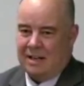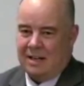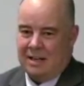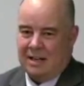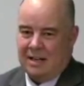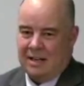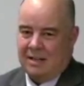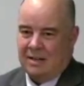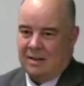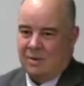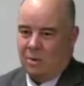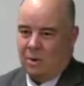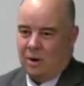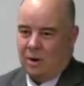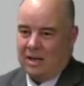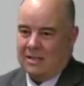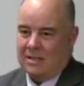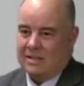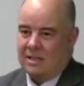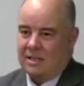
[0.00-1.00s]

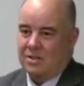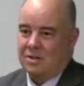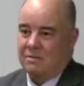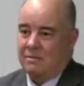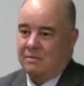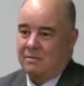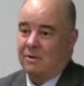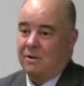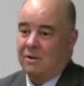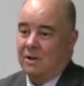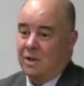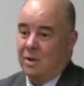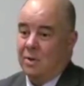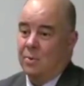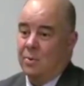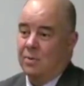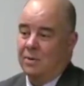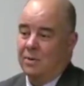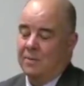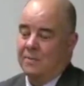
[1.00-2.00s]
organization for
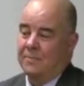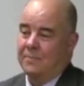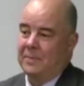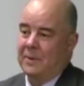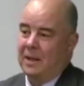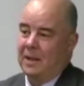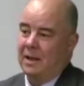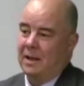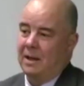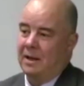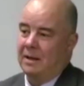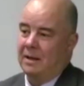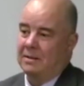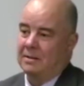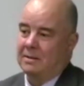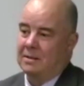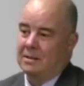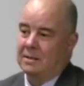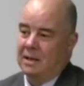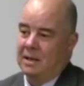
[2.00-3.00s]
youth,
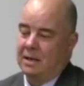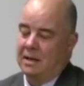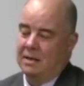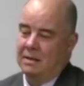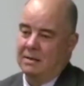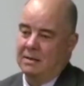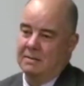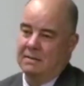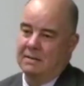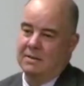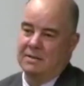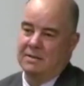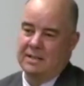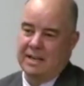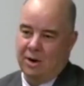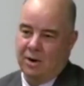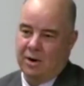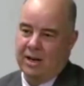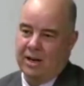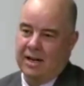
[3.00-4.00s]
and there's
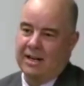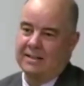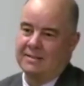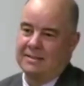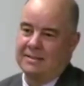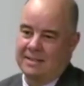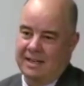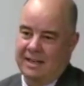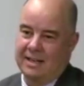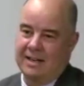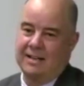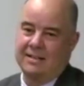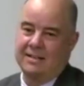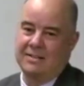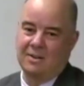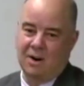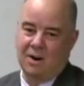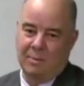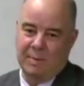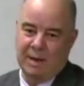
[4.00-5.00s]
Air Cadets, Sea
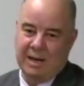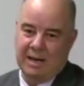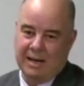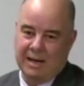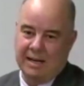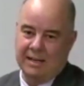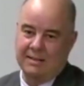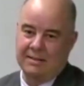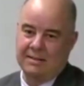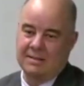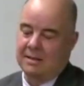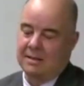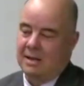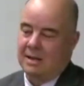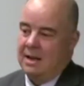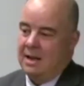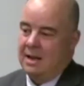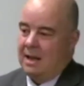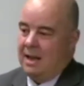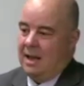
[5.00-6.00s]
Cadets, Army Cadets,
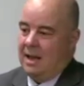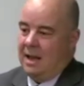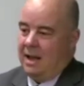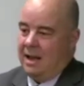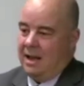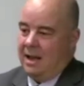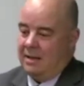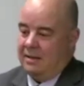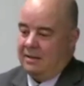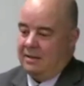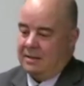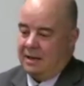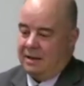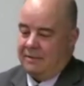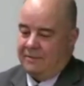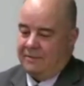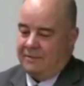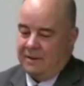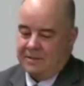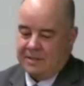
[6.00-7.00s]
and I
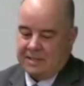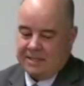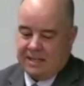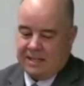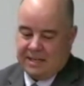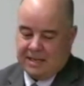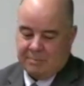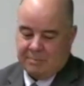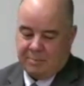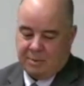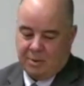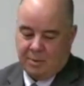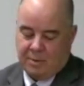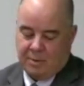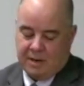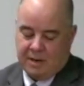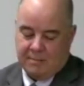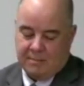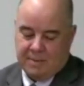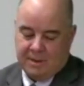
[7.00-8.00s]
found the Sea Cadet
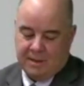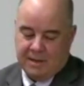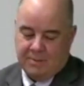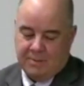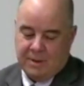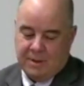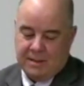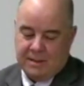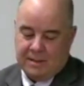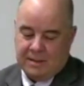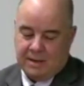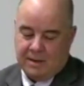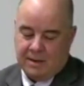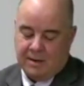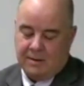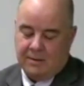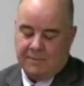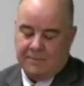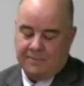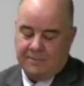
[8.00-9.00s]
program, and I went
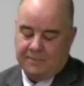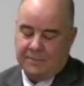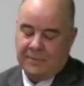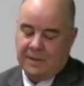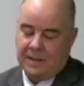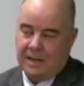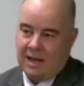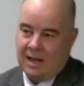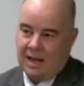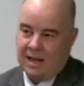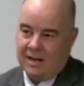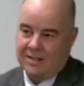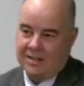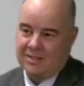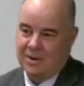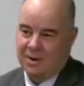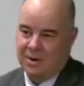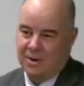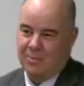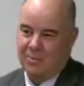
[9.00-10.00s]
there, and I
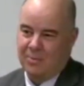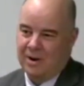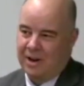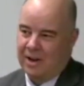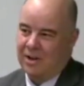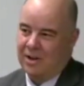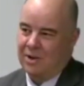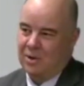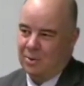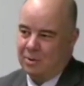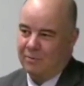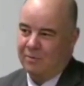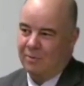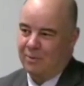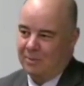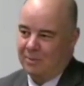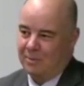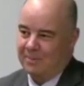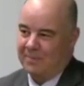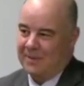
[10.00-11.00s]
started wearing a
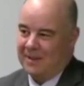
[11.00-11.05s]
uniform.